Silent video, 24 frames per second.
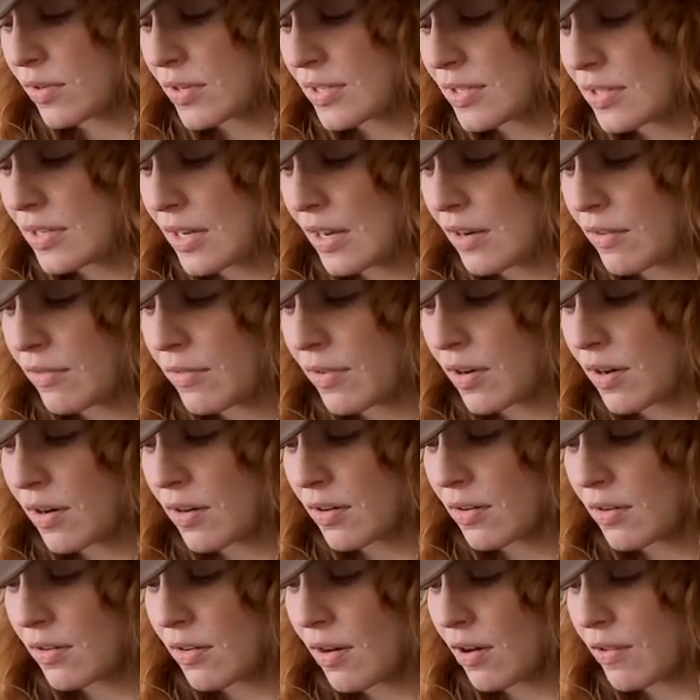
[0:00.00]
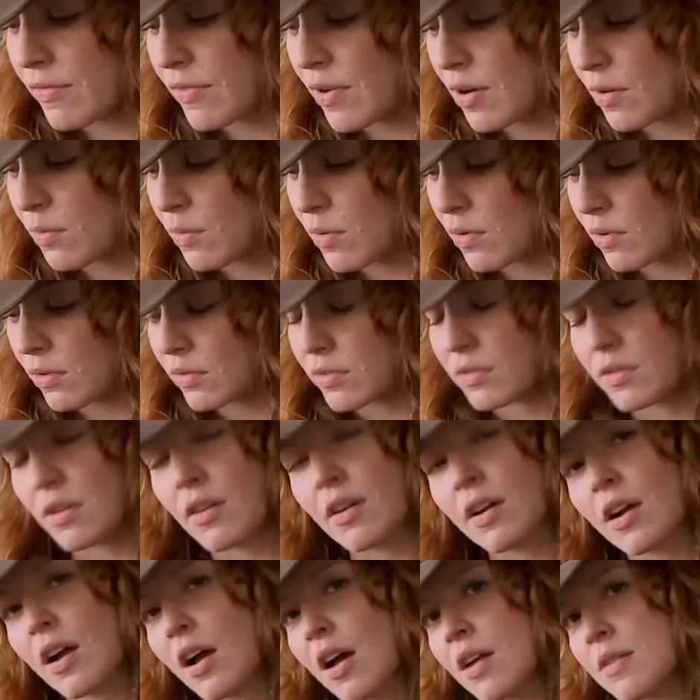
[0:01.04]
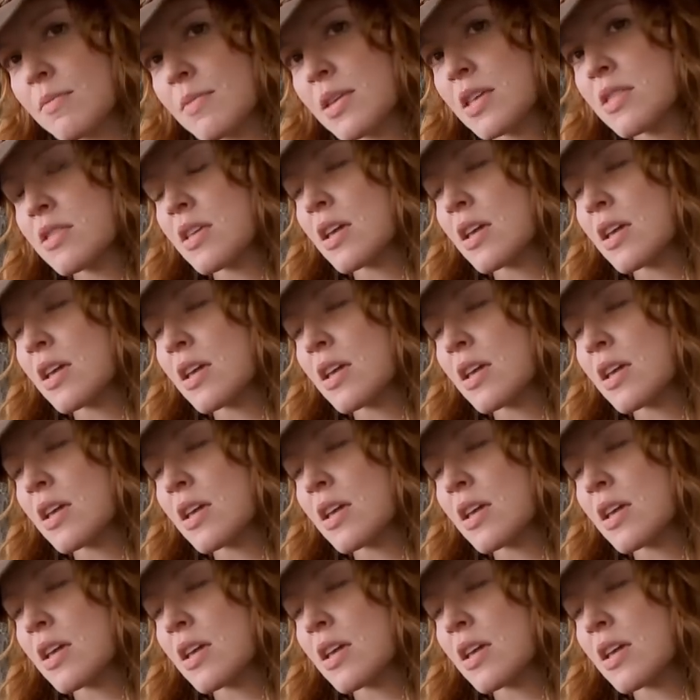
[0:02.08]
state of our world and our economy,